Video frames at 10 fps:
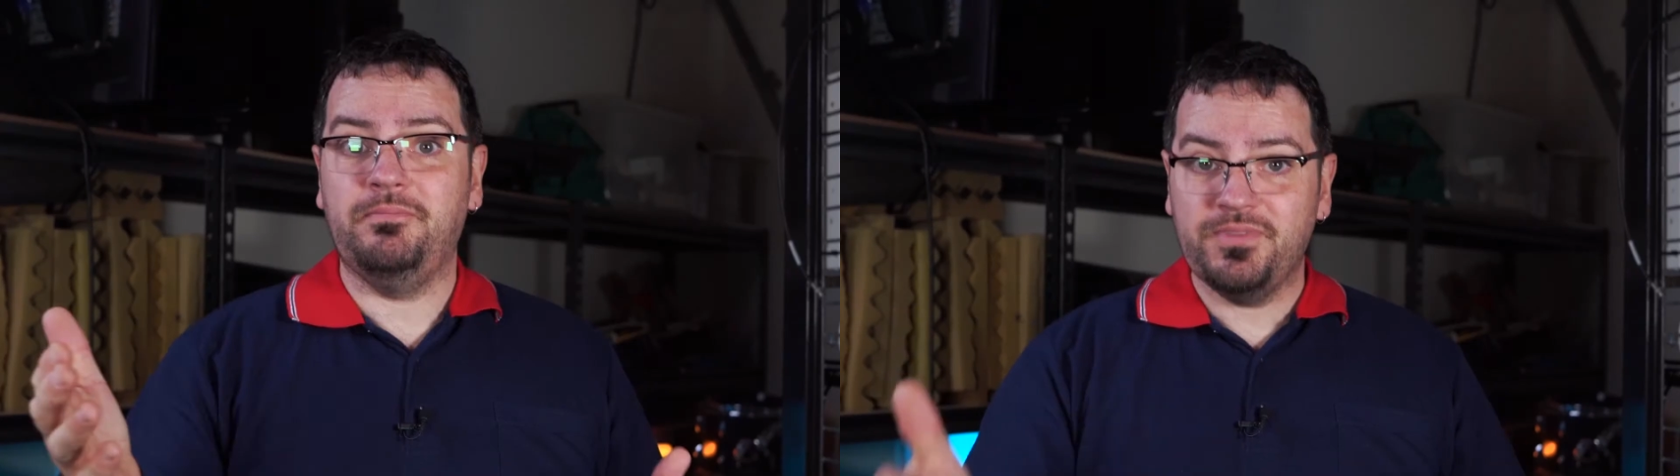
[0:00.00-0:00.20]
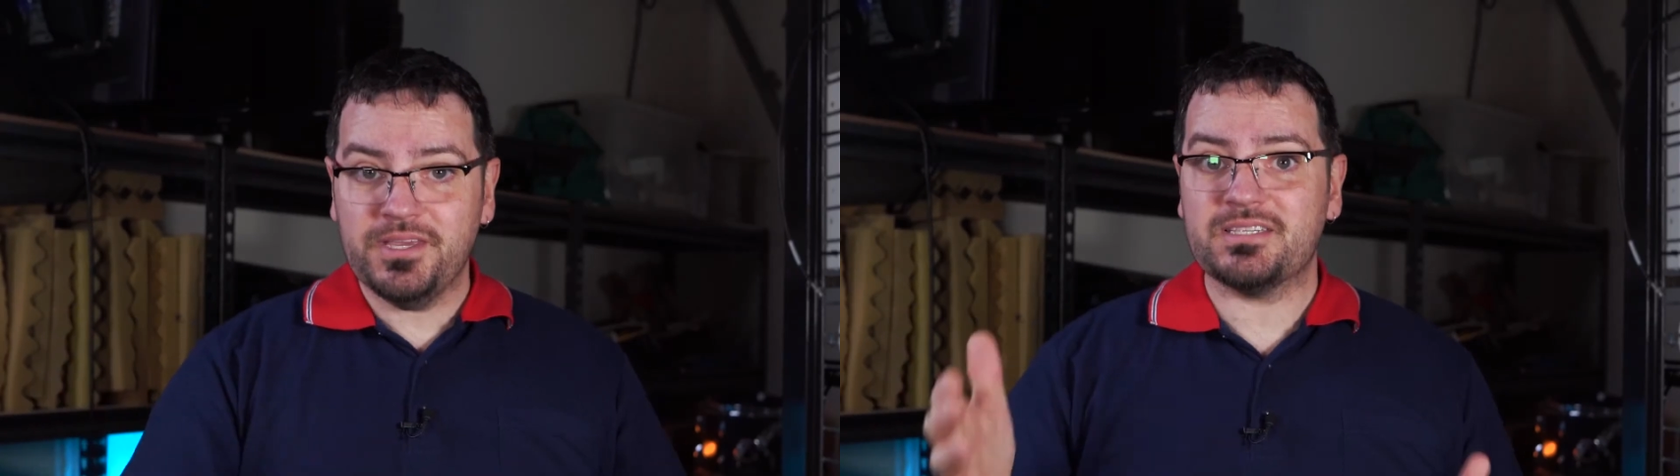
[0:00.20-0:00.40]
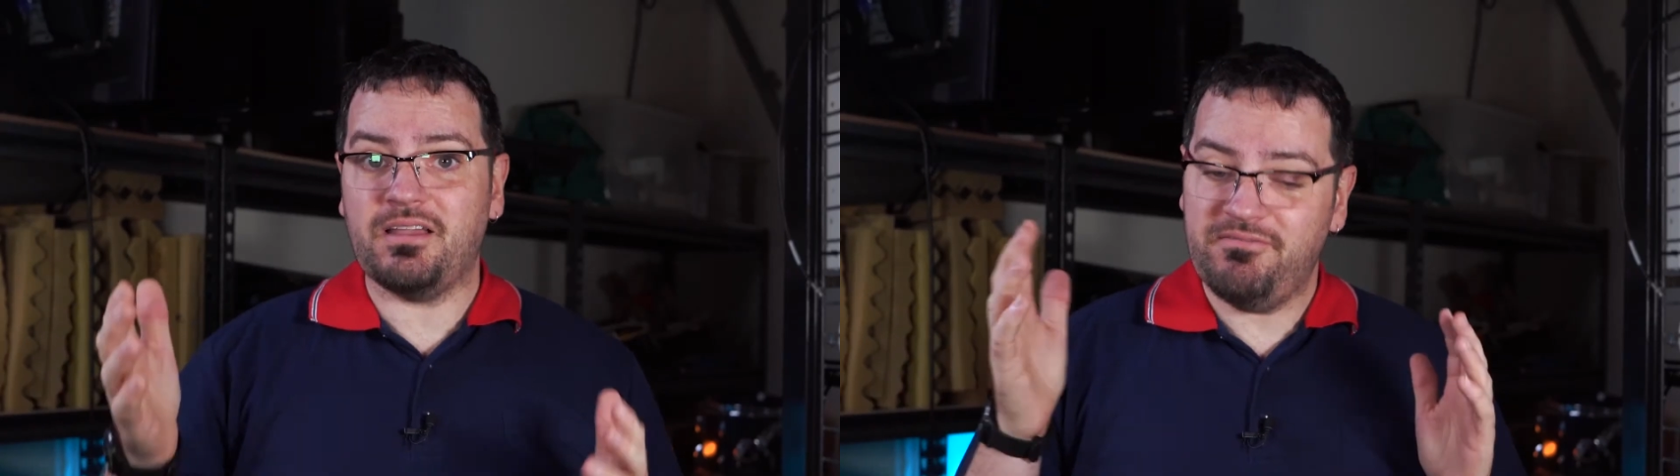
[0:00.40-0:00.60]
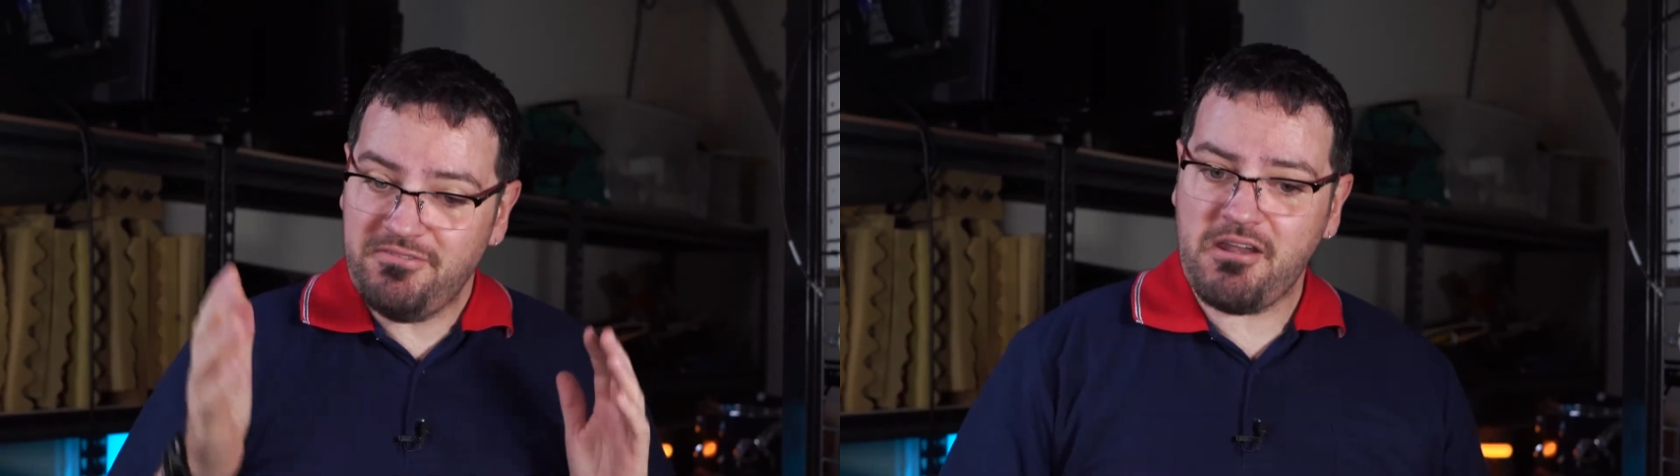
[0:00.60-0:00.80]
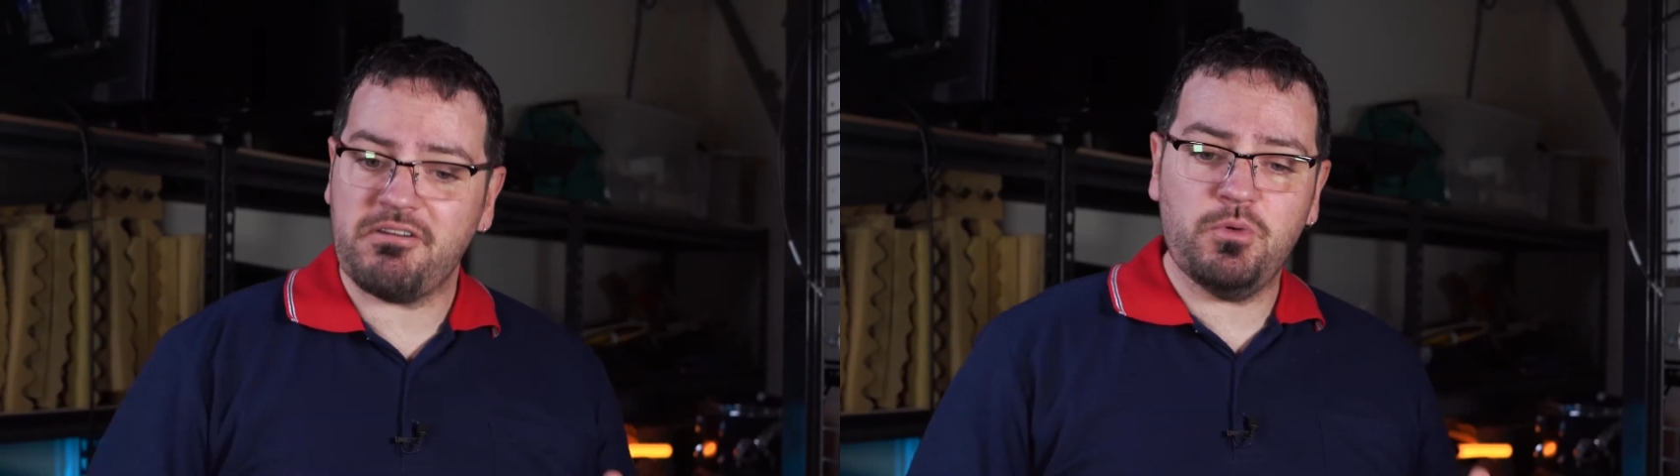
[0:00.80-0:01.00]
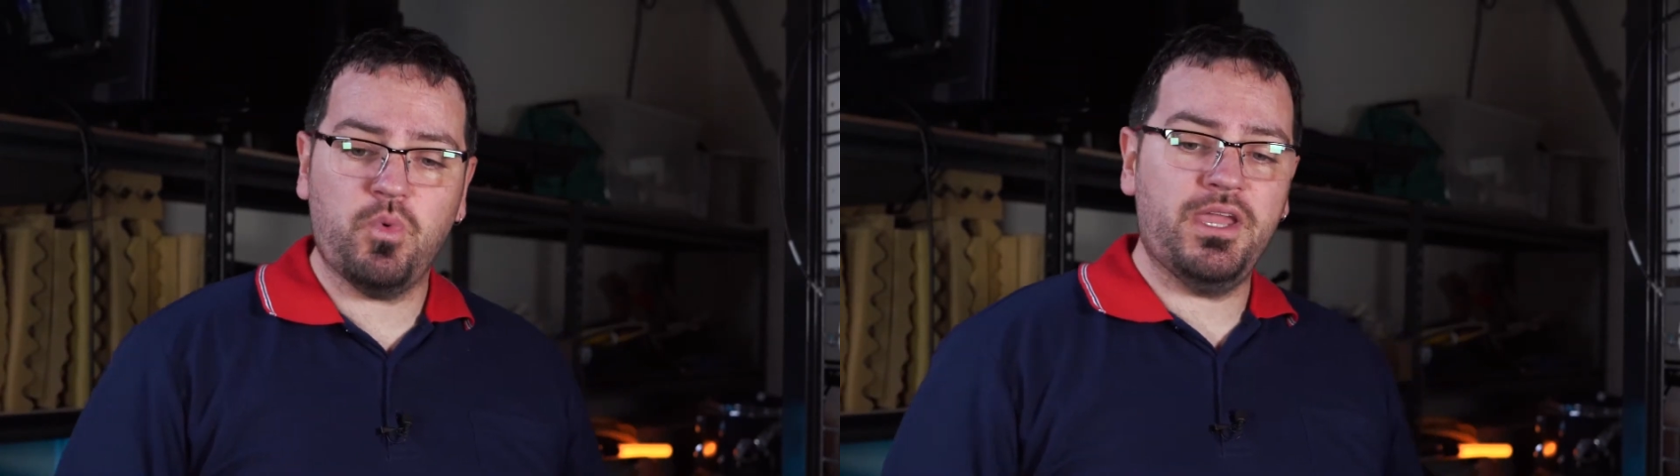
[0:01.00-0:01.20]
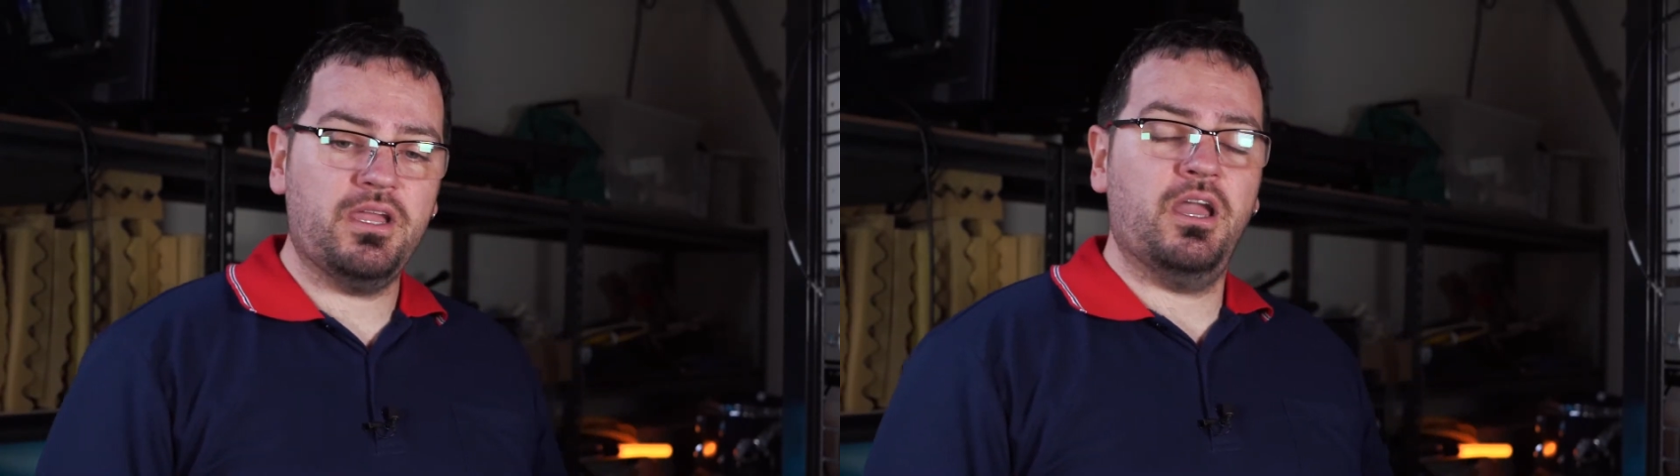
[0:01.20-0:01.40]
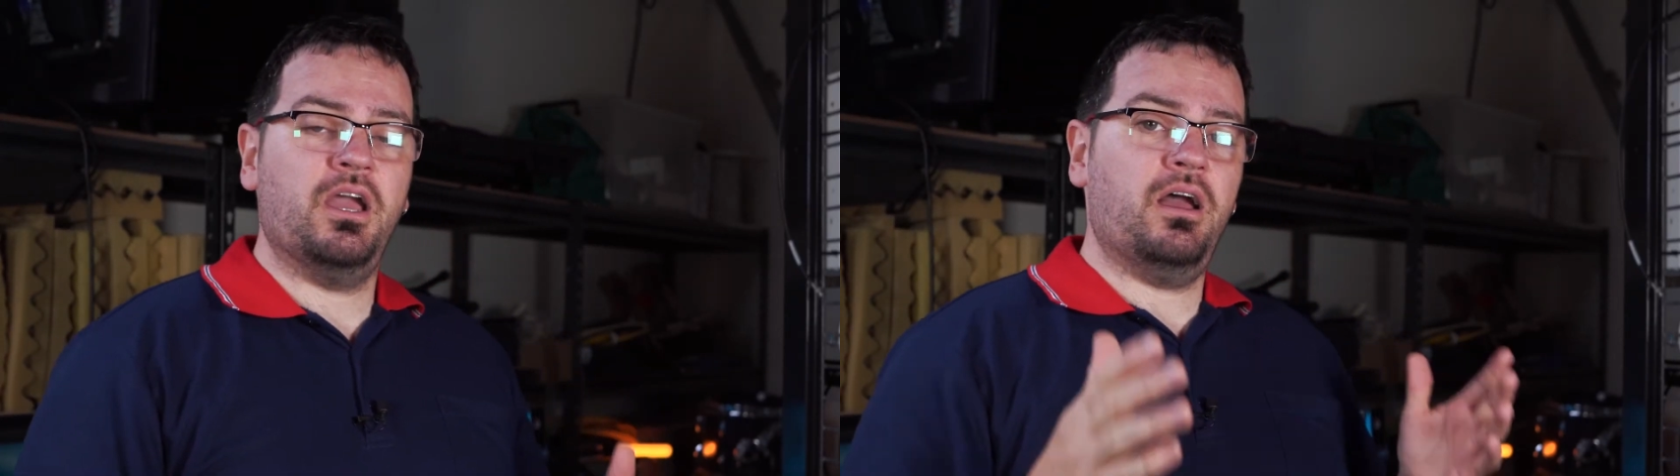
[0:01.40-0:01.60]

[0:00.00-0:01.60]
This very week,